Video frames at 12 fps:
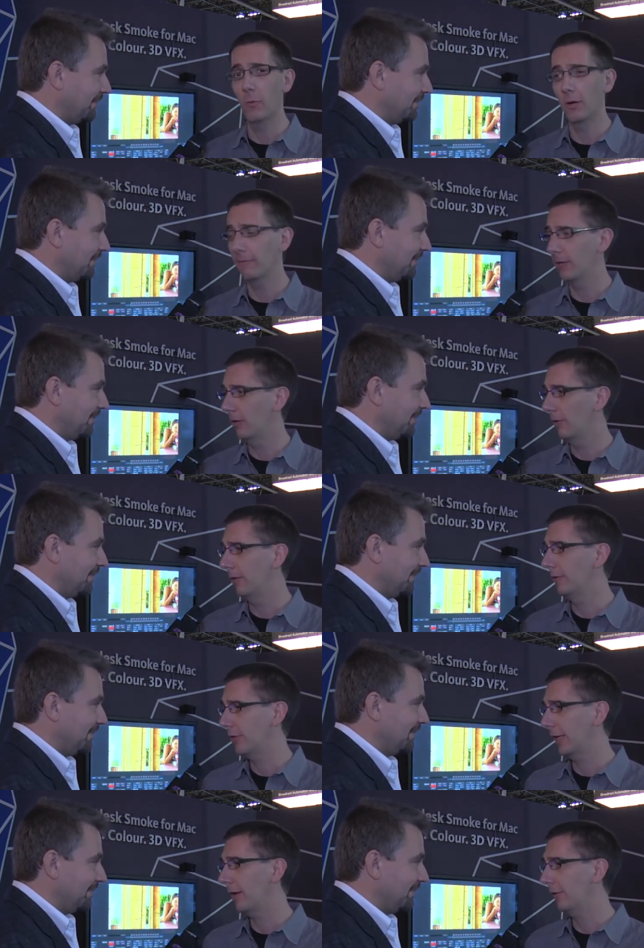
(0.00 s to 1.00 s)
Speaker 1: workflow, and
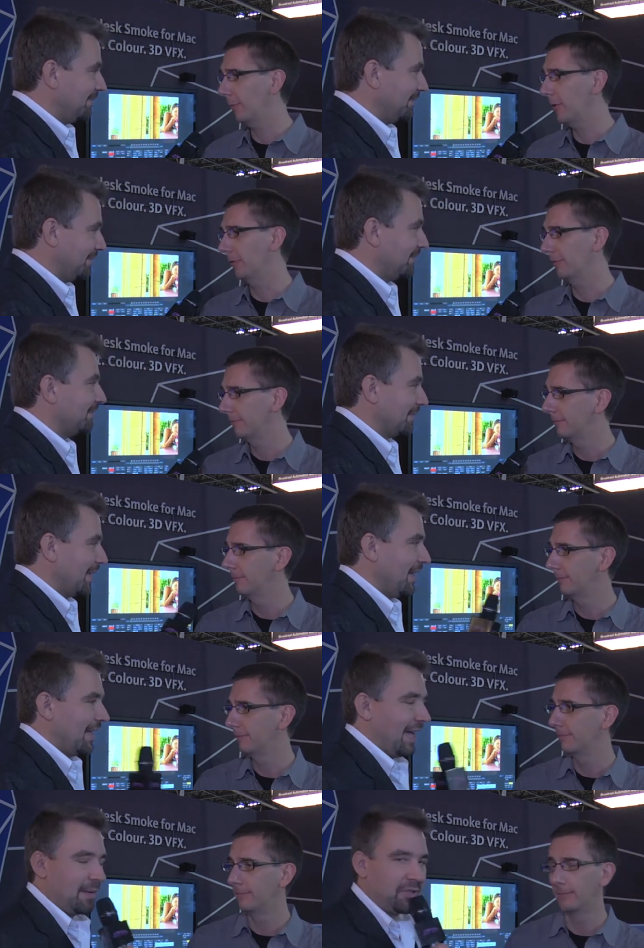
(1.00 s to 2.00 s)
check out Smoke.
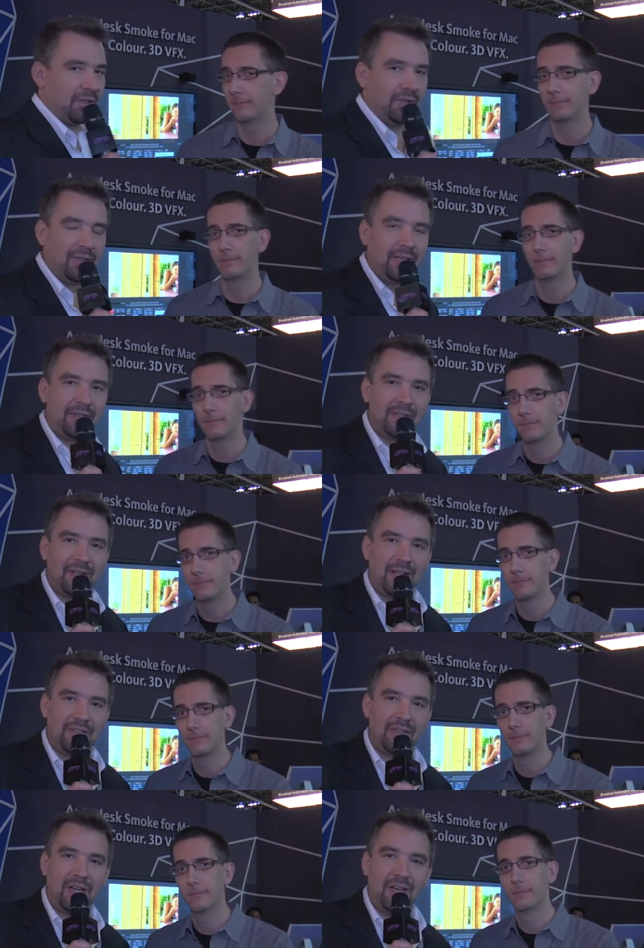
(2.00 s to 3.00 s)
Speaker 2: Absolutely, so
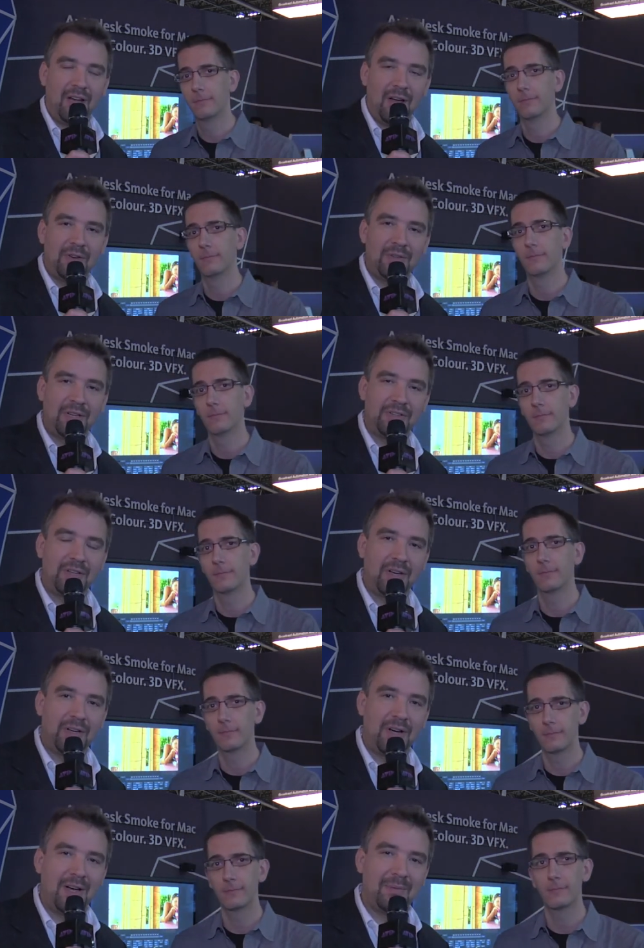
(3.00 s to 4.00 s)
that's uh,
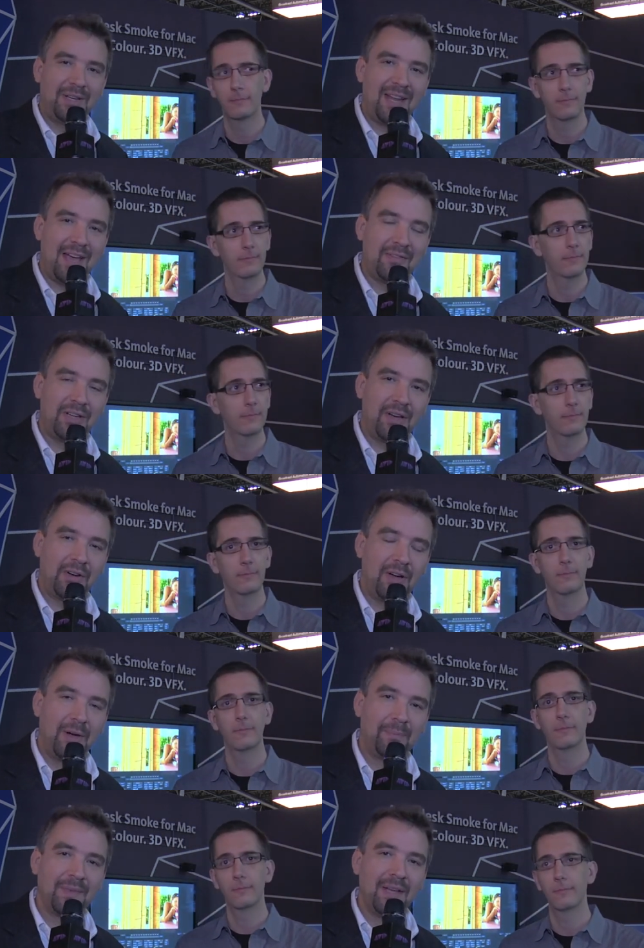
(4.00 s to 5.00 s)
Autodesk.com and
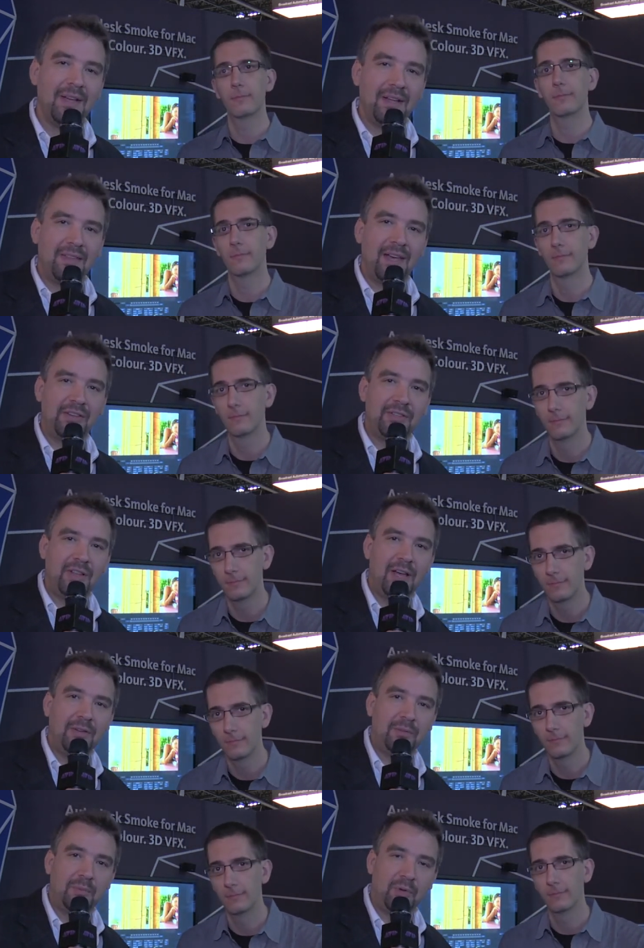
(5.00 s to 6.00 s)
Avid.com. Thanks a
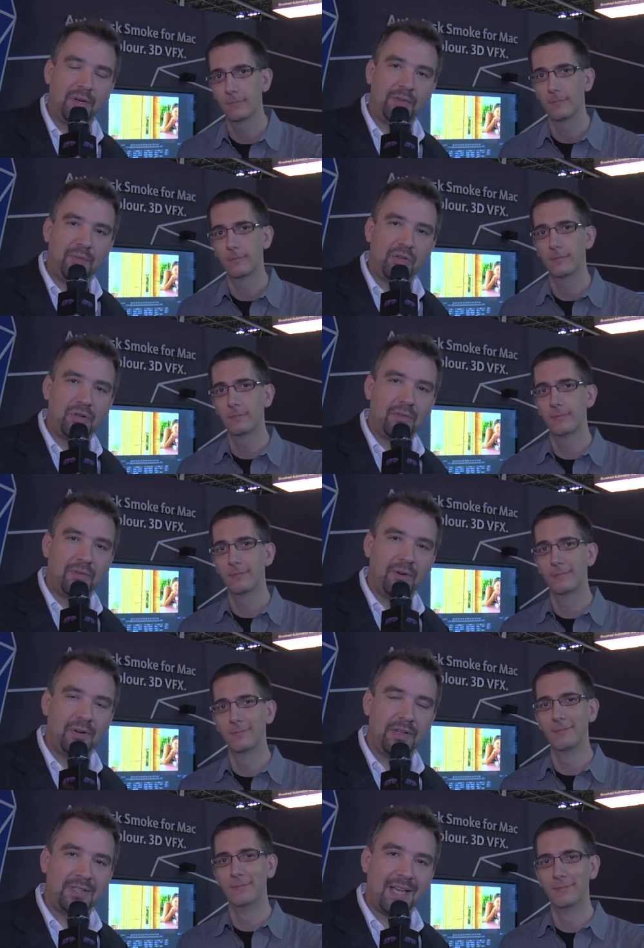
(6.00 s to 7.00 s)
lot. Reporting from the show
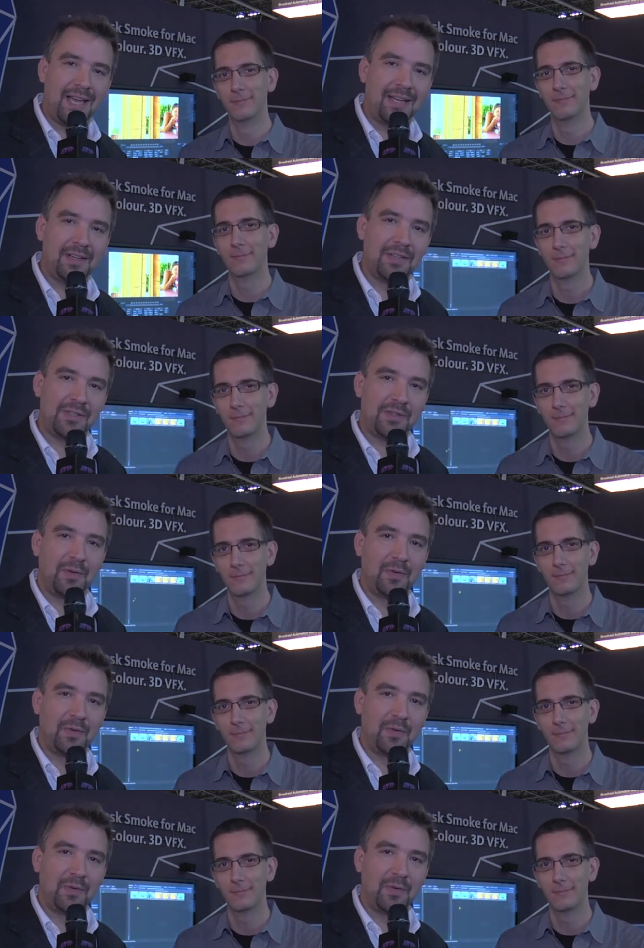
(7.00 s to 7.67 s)
floor, it's Angus